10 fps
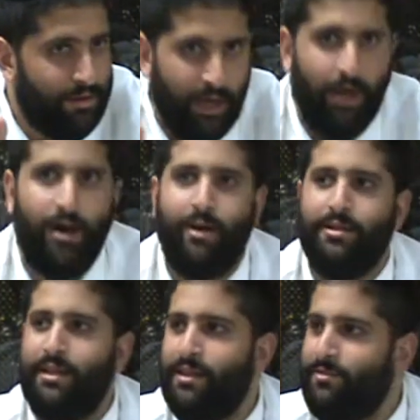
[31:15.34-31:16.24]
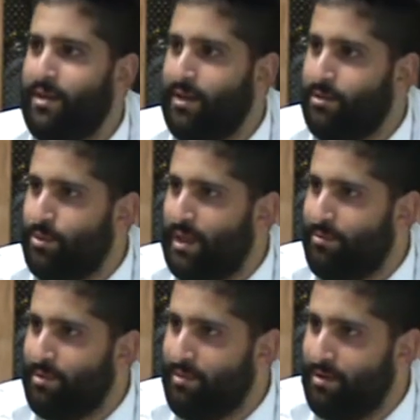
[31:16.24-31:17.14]
How could they live together
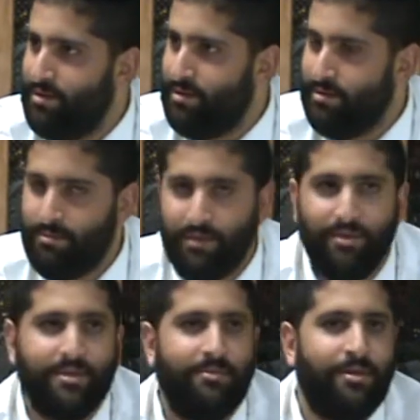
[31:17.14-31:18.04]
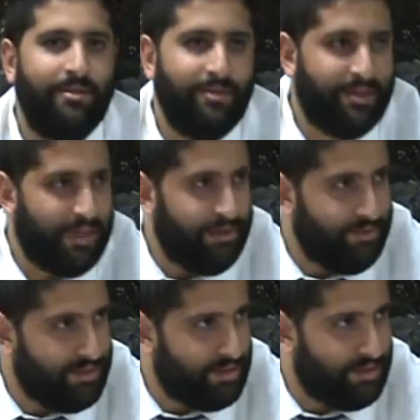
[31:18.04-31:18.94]
without being married? My friends, they've been living together
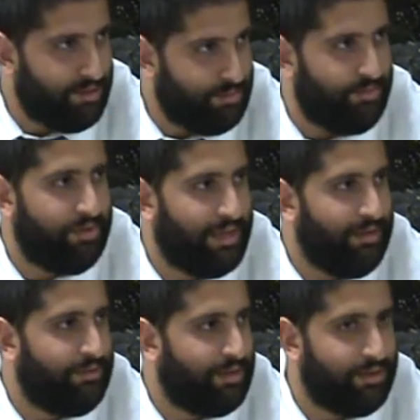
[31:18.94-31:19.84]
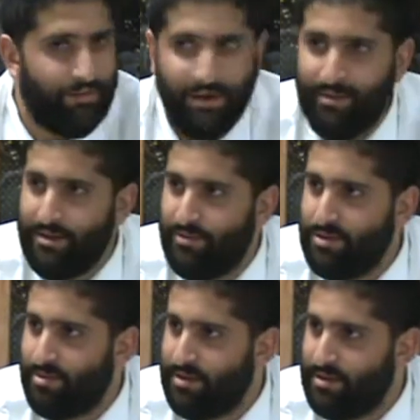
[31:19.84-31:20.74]
for 6 years before they came back to the rabbi in the
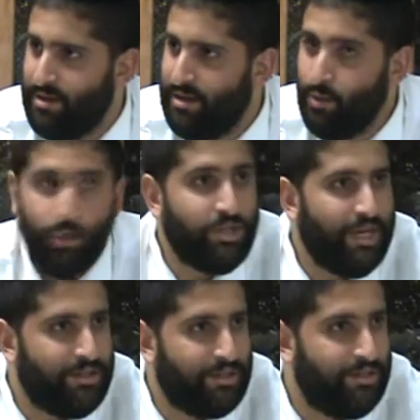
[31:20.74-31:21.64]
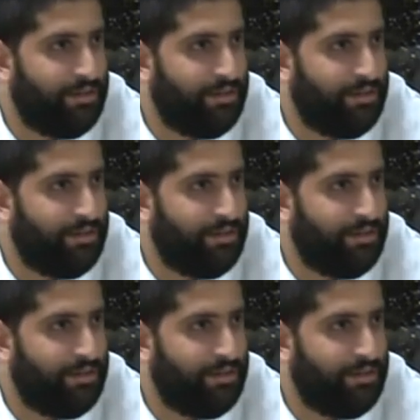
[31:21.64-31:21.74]
first place. What changed?